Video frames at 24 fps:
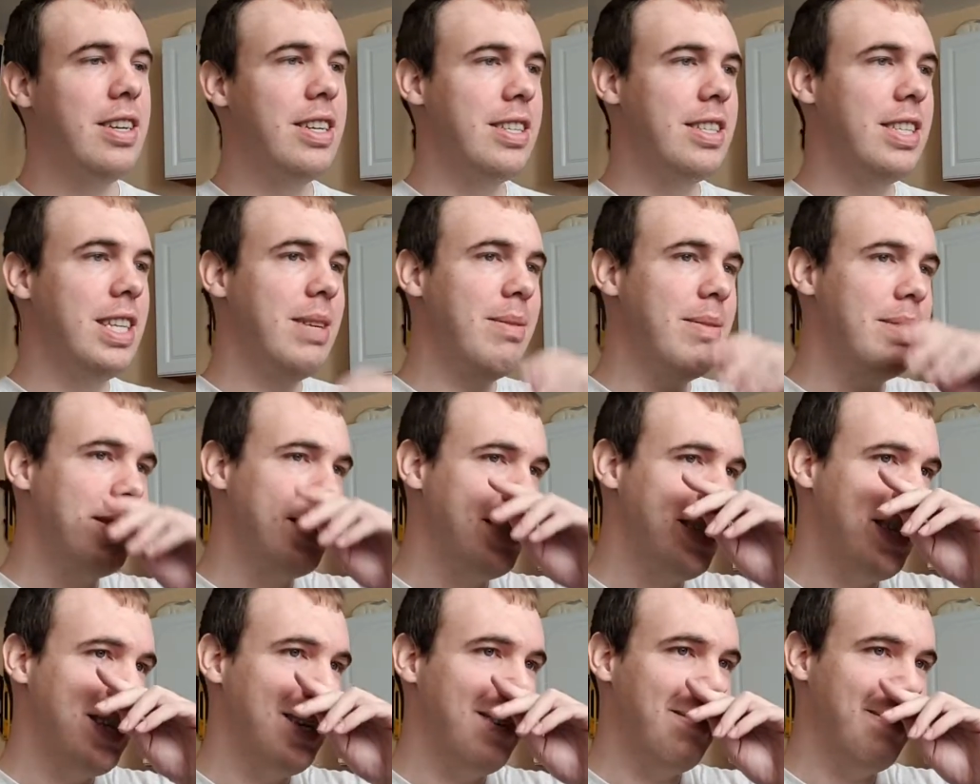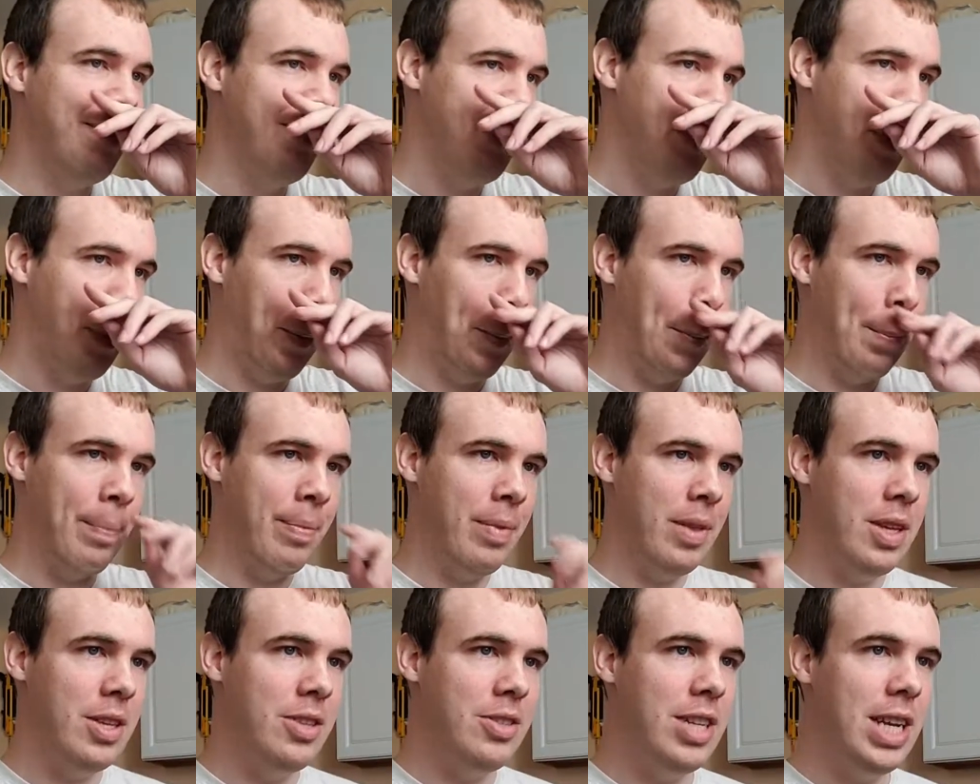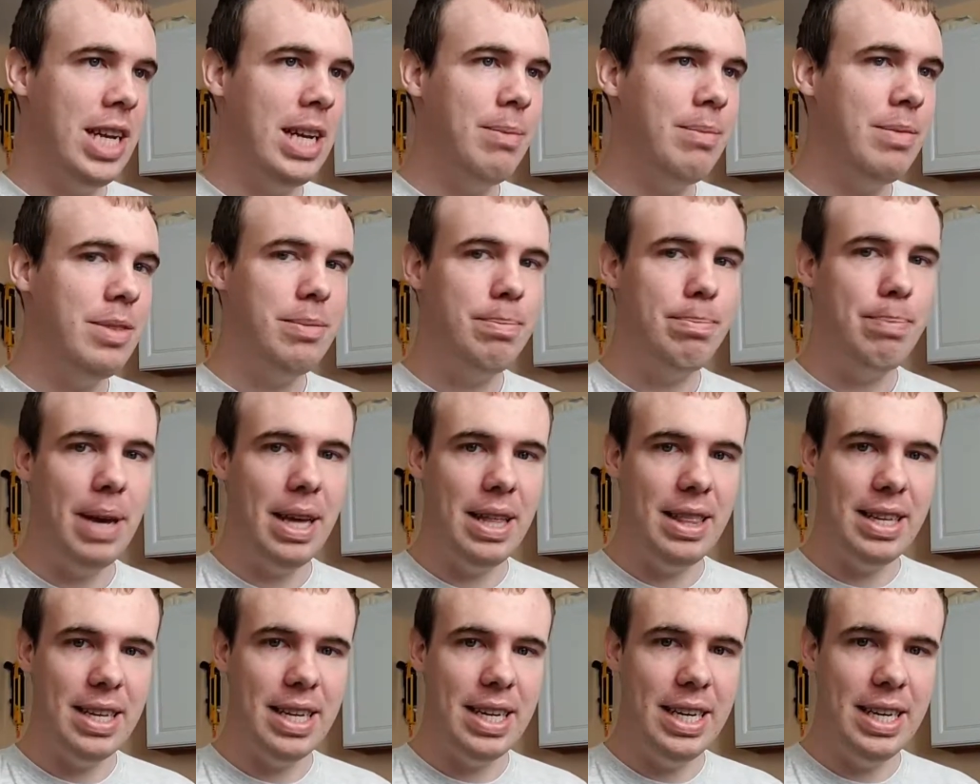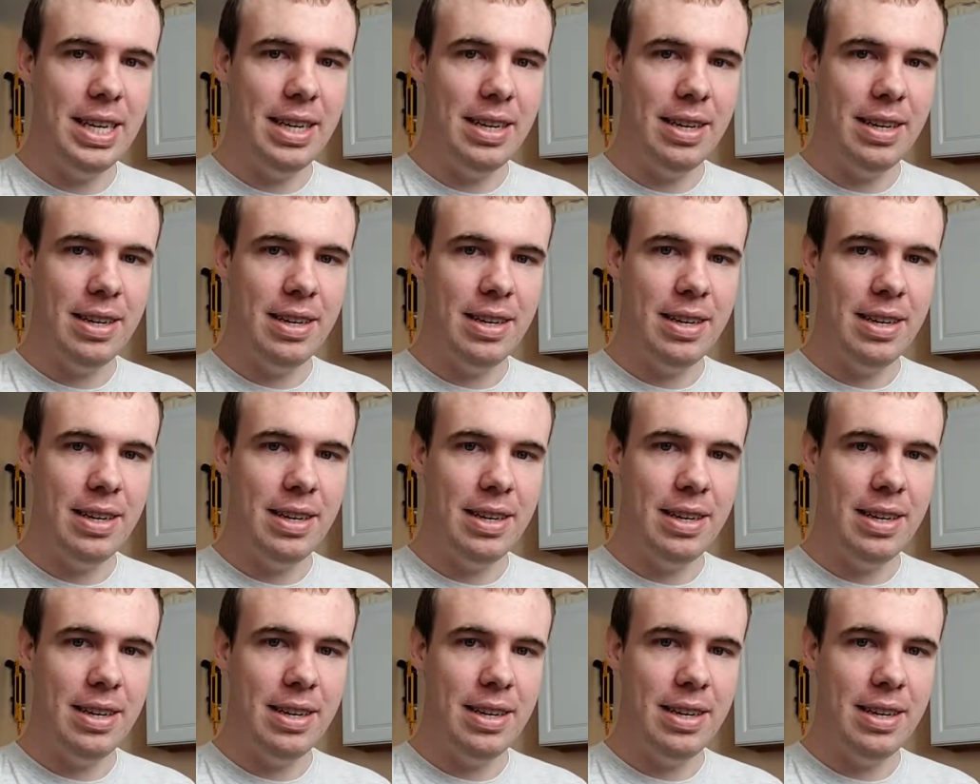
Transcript: His name is um, James Bethke.